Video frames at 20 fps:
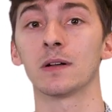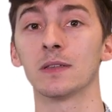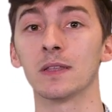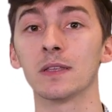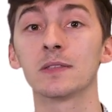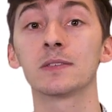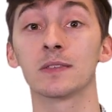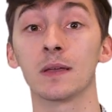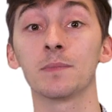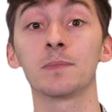And
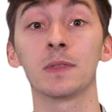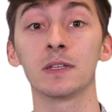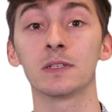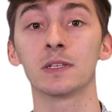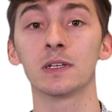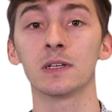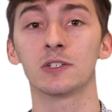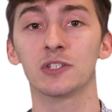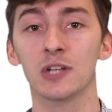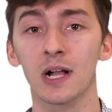it's something
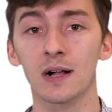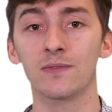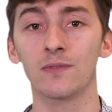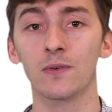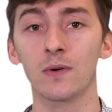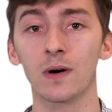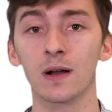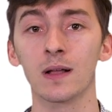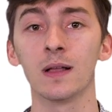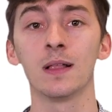to check
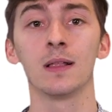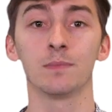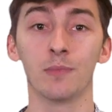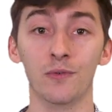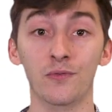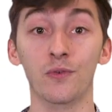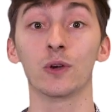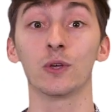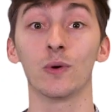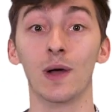for
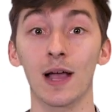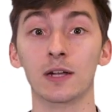before you